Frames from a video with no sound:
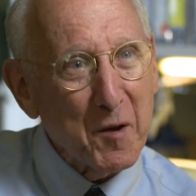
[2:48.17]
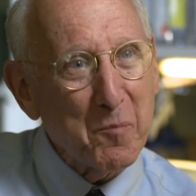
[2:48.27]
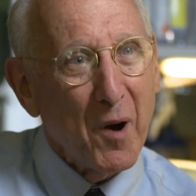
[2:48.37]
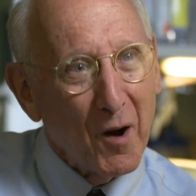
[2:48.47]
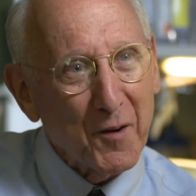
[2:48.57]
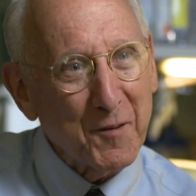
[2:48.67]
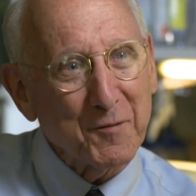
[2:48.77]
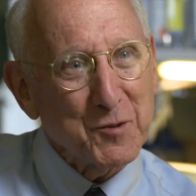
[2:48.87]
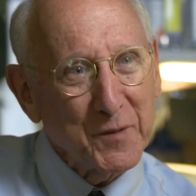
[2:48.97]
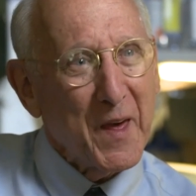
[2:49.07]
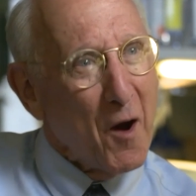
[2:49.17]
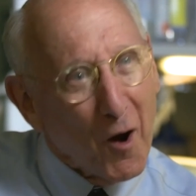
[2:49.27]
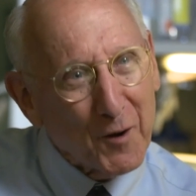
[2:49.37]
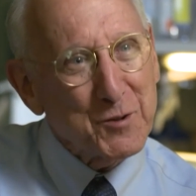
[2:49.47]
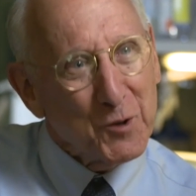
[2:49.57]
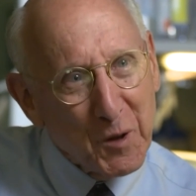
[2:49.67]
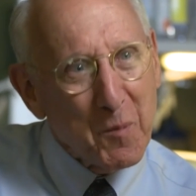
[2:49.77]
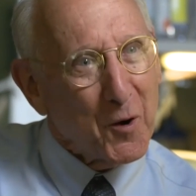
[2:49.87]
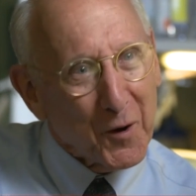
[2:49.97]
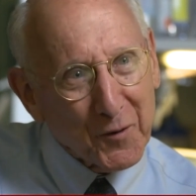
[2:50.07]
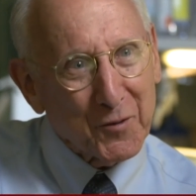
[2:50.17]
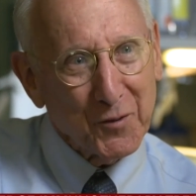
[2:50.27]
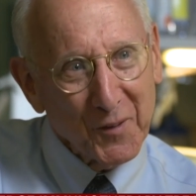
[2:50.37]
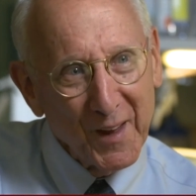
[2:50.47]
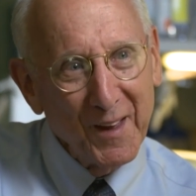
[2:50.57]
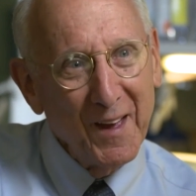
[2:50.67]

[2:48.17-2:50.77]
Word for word: They're part of, they are Judy Perkins.